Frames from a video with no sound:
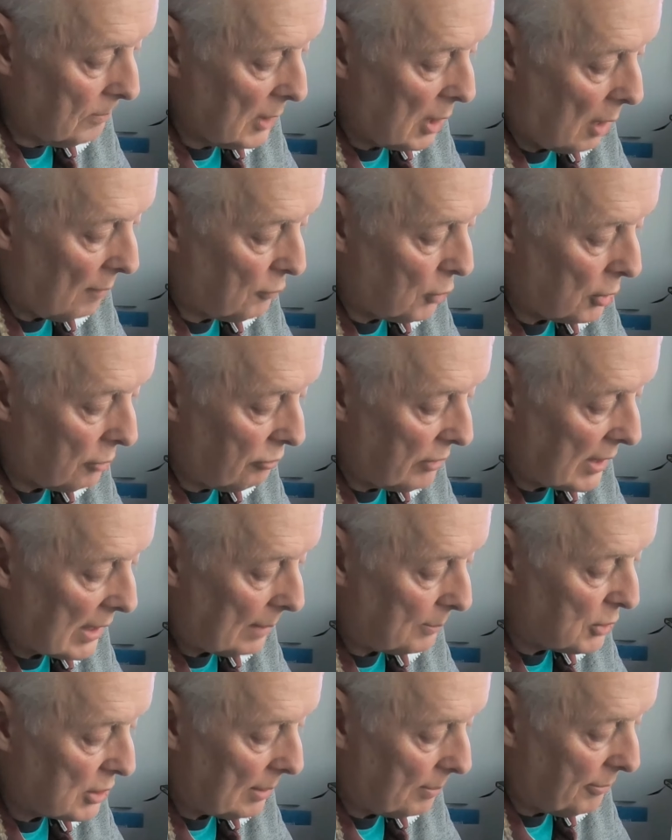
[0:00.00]
I've got to rig
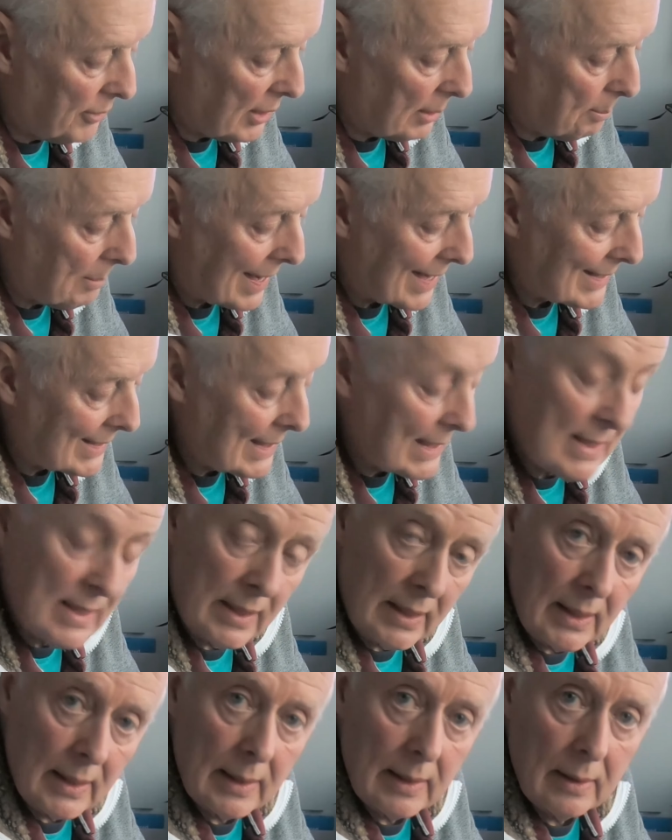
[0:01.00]
up something
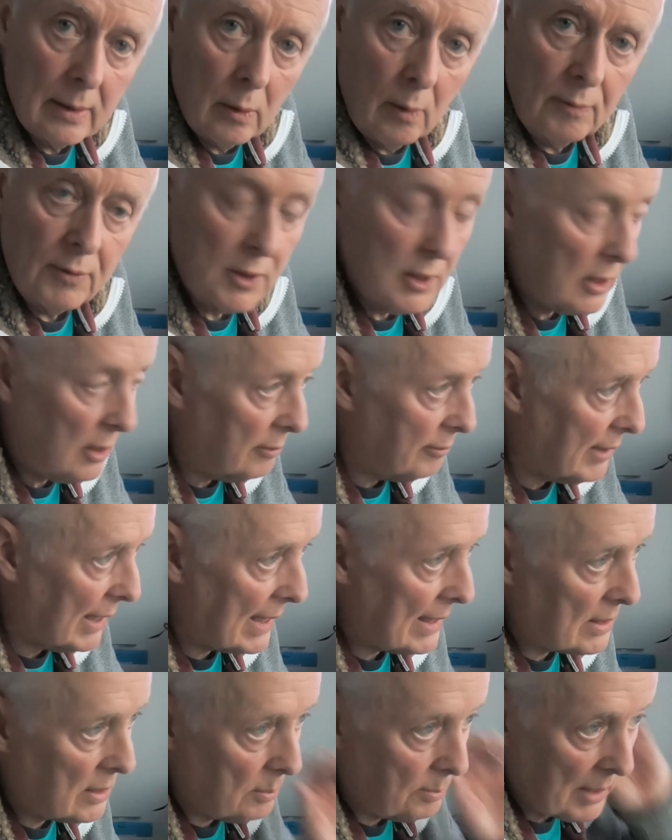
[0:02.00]
magnetic. Obviously the
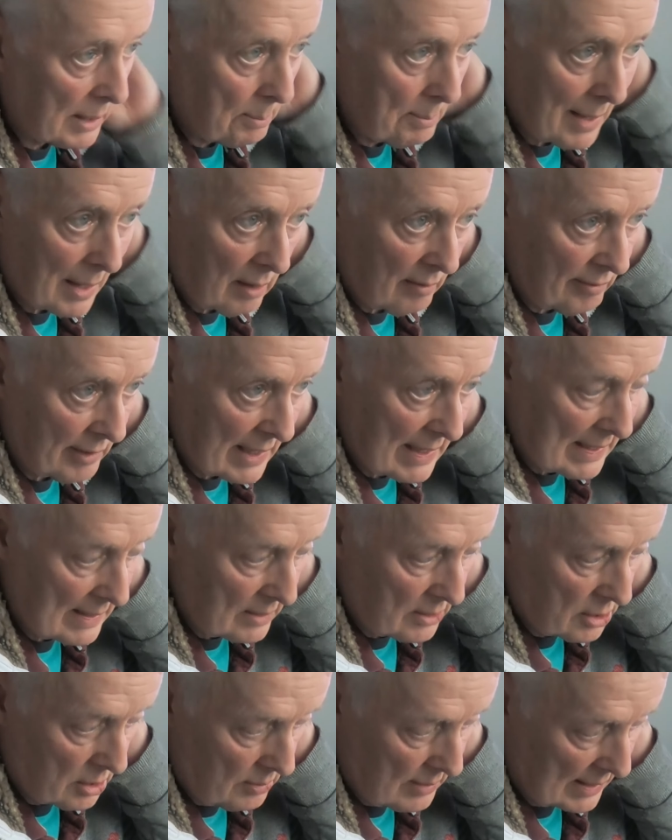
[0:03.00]
van's a big metal van,
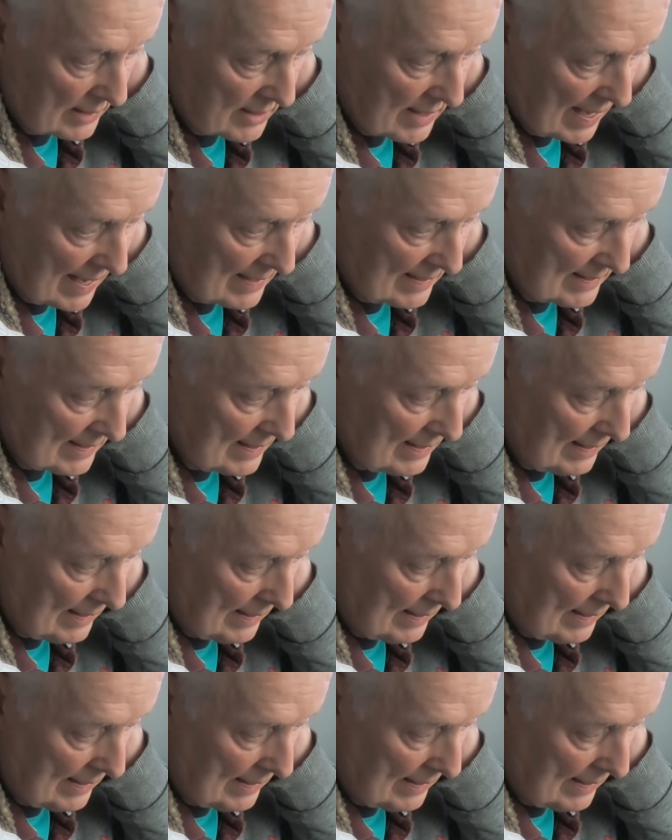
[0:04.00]
so that's handy.